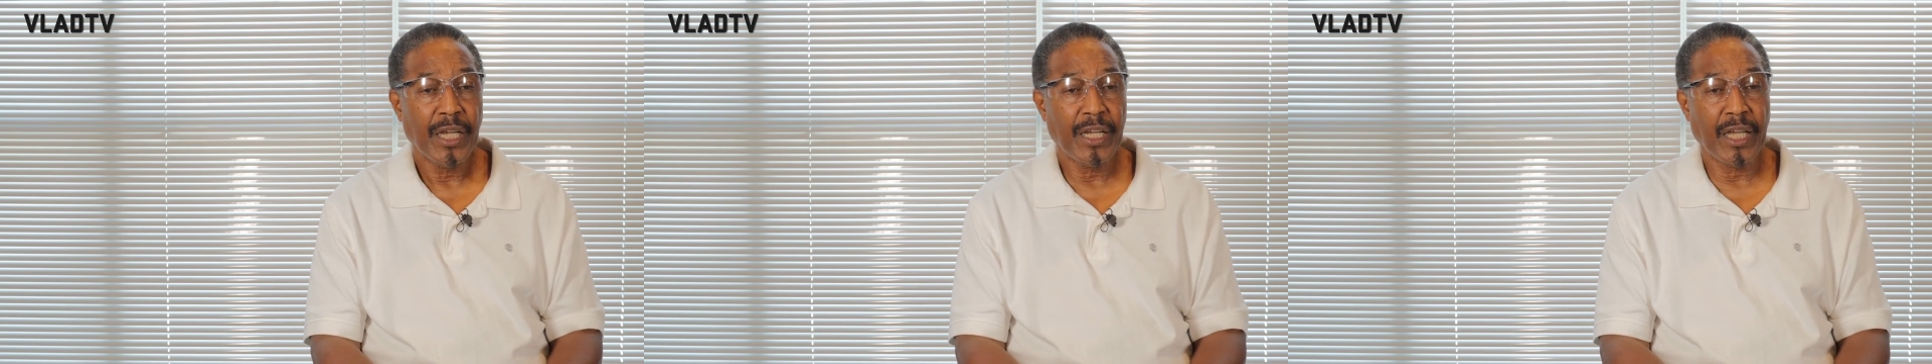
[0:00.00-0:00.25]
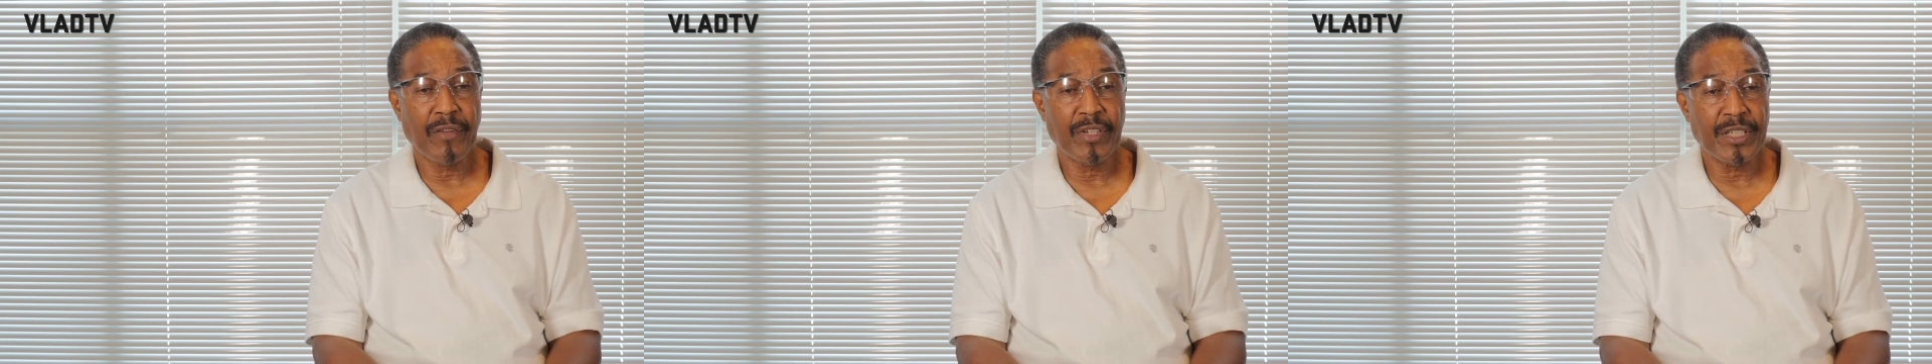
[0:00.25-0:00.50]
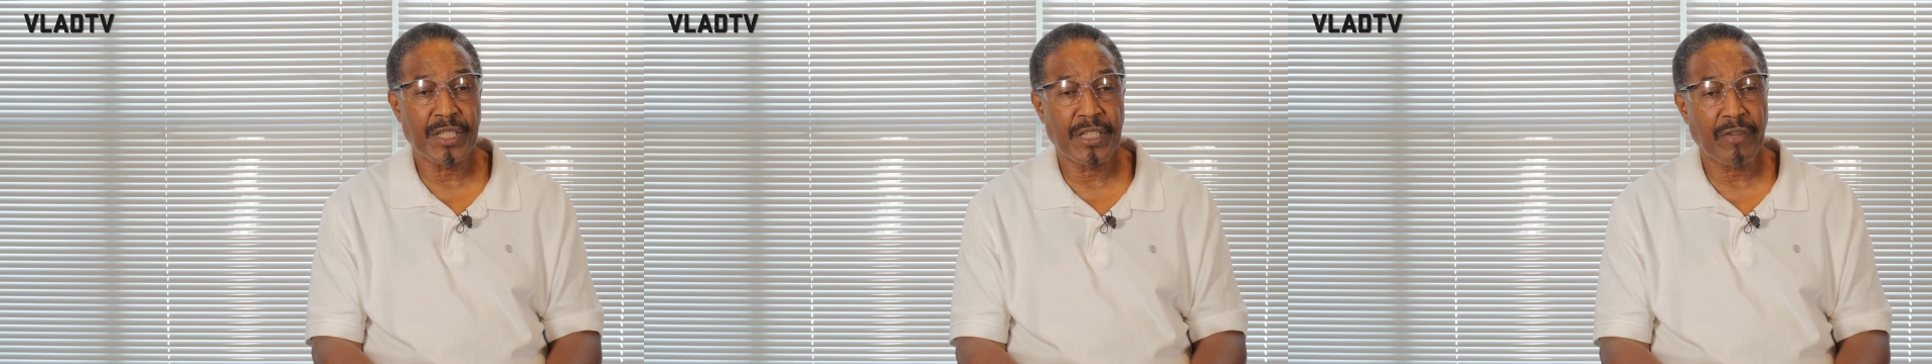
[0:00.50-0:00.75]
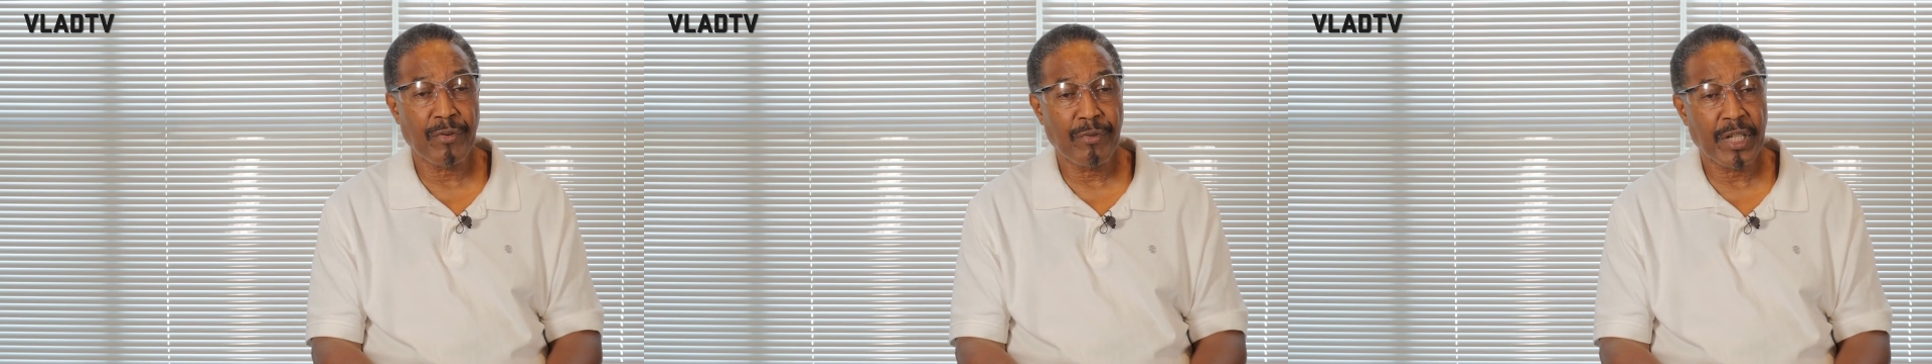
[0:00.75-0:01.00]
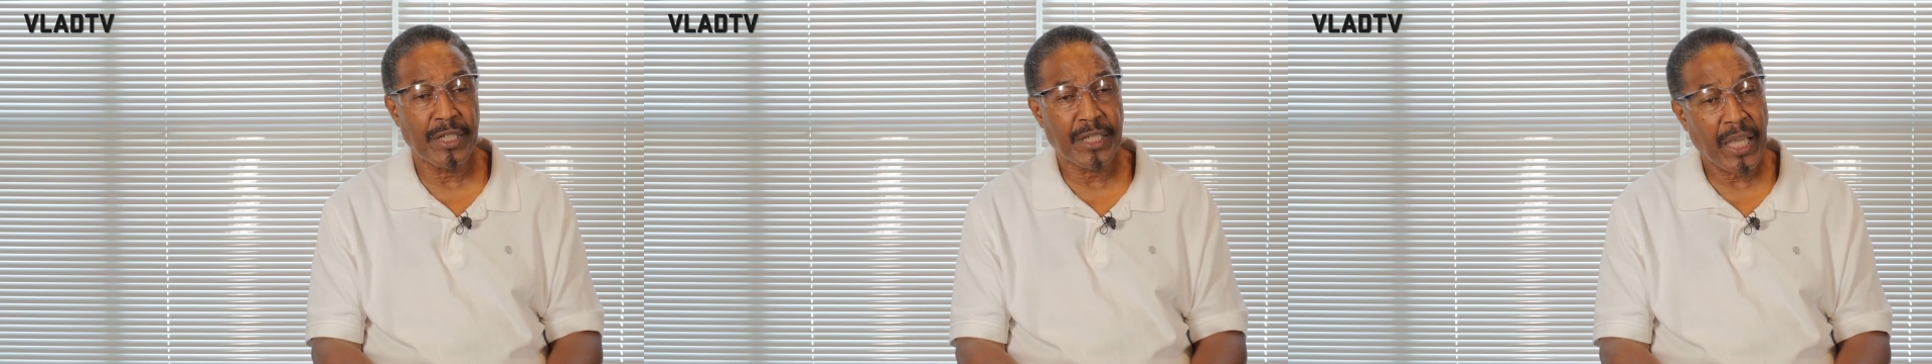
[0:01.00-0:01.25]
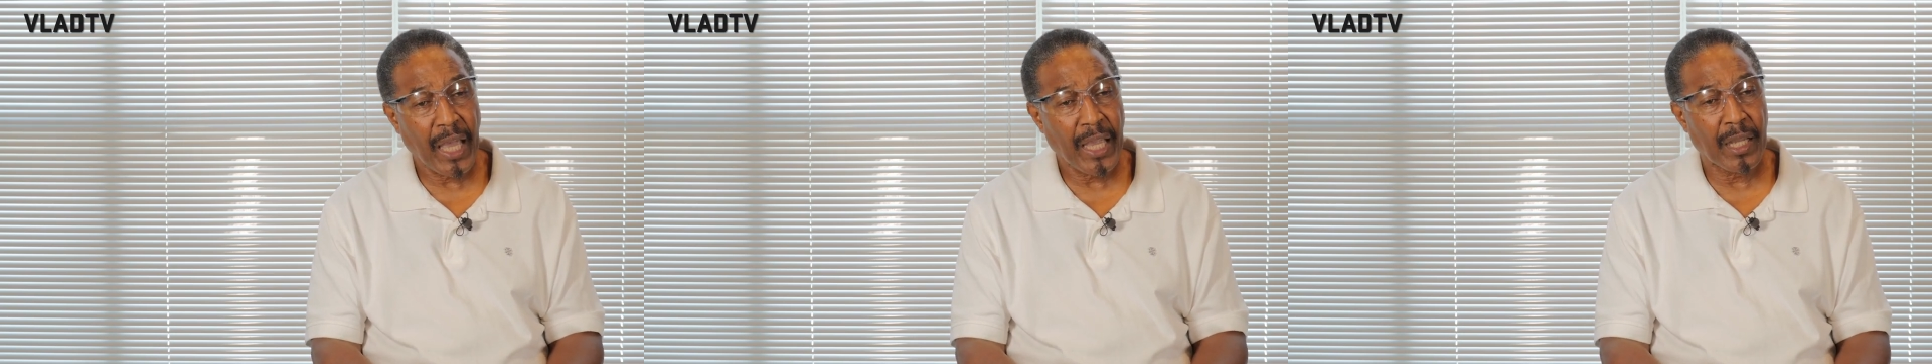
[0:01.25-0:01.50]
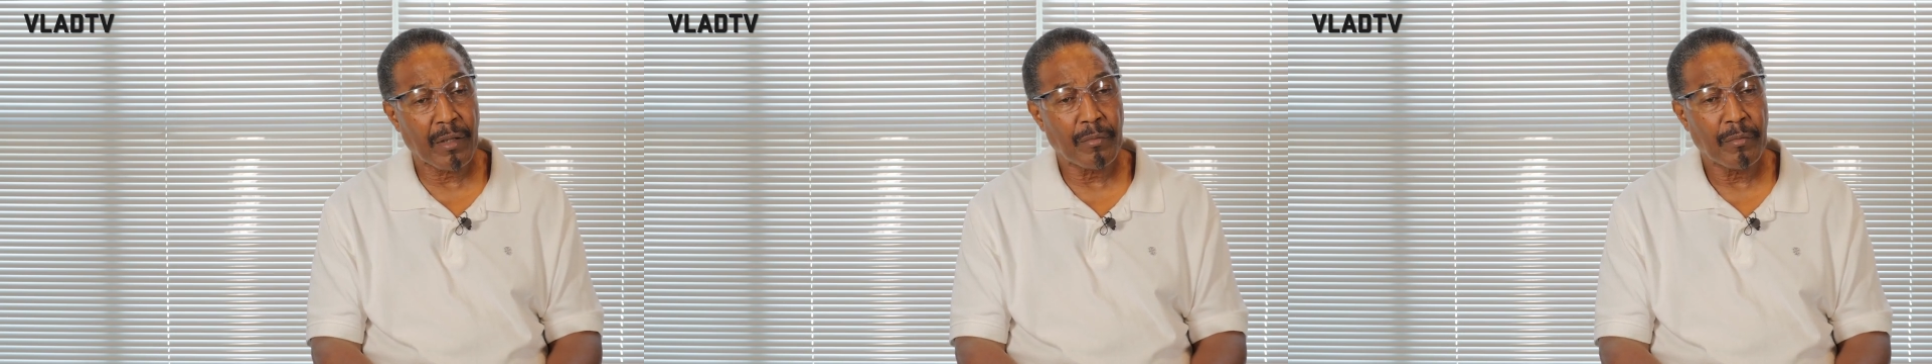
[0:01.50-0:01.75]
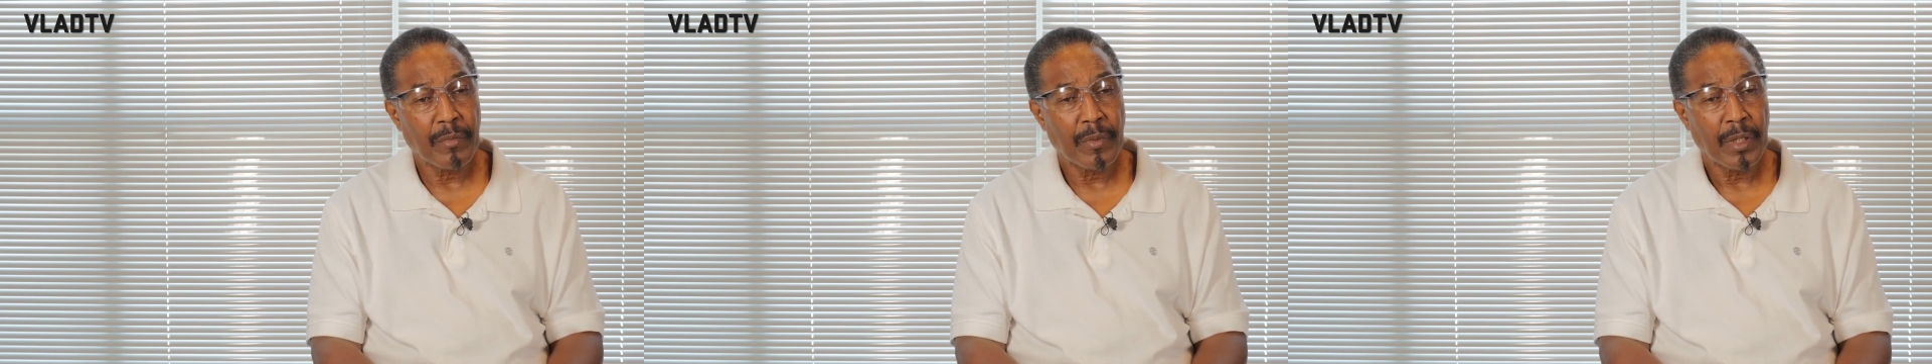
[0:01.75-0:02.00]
and evidence never really came.